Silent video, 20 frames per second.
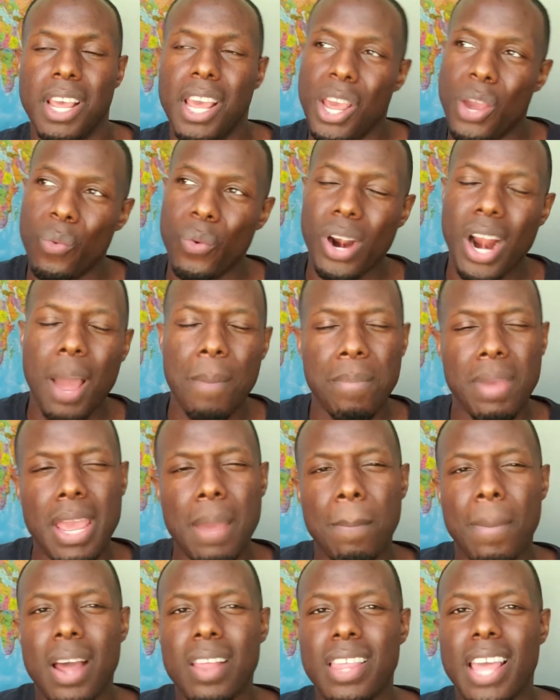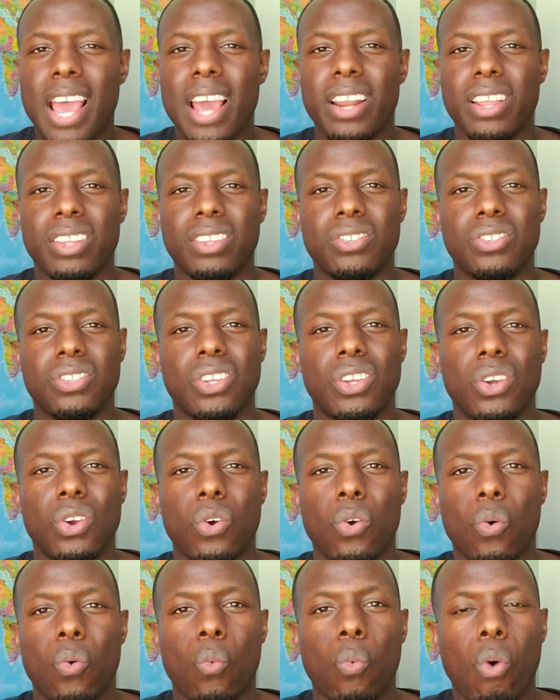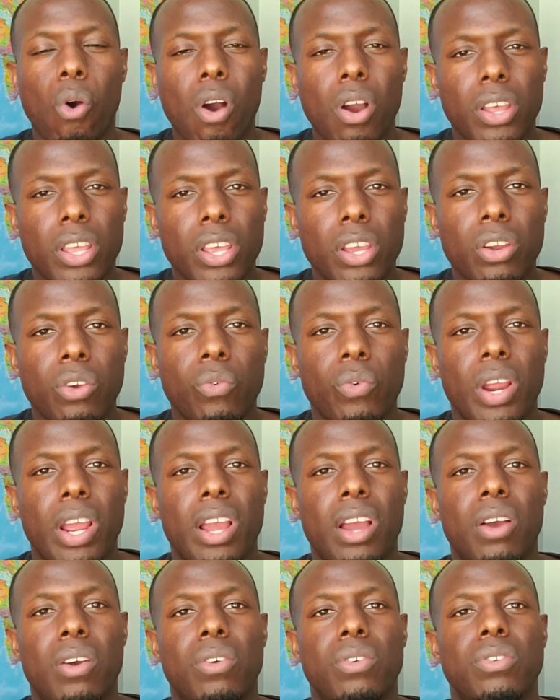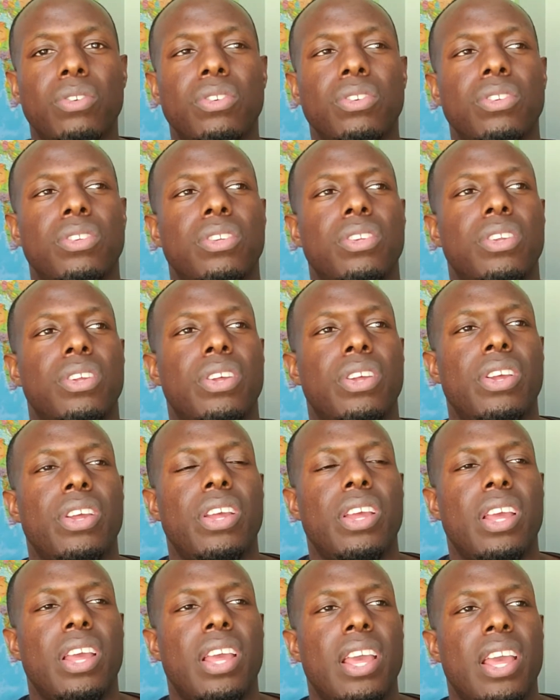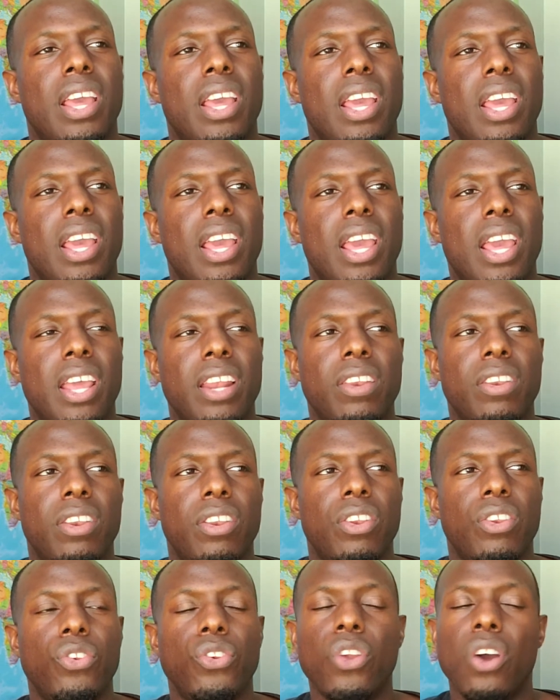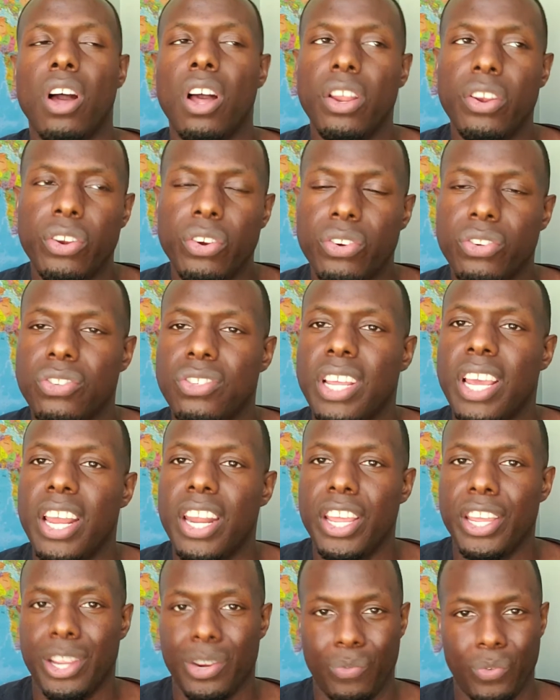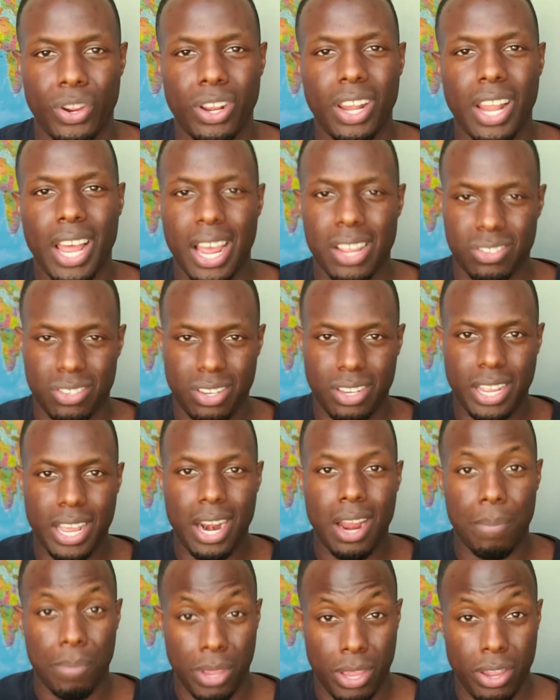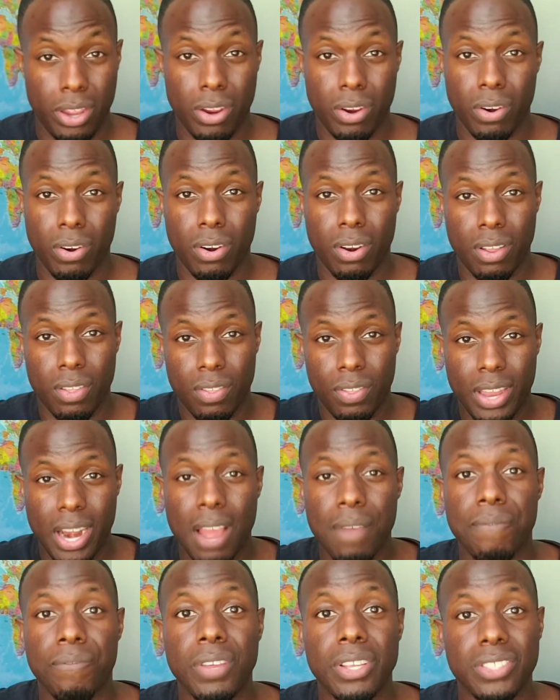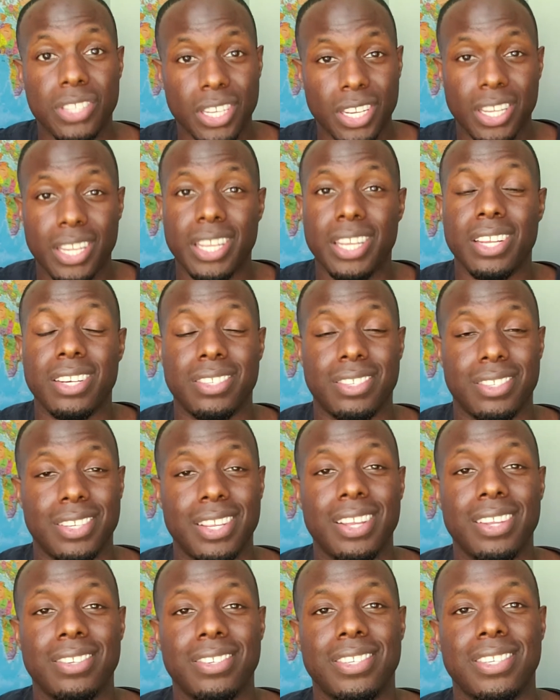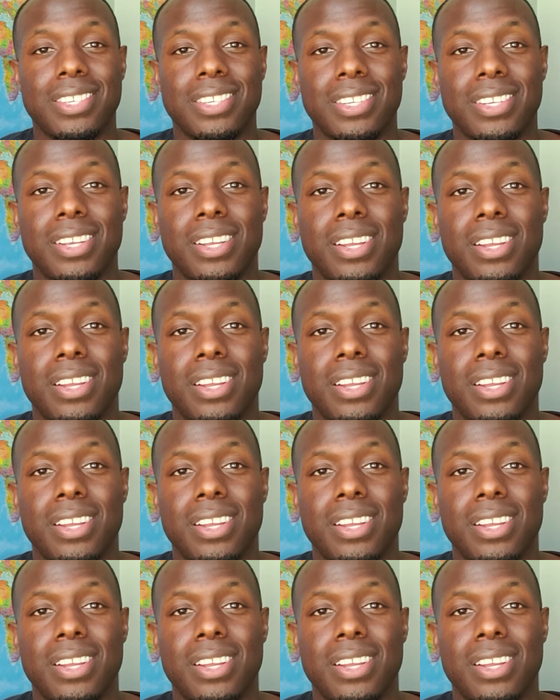And what I mean by that is walking around and understanding and realizing that I'm here, that I physically exist,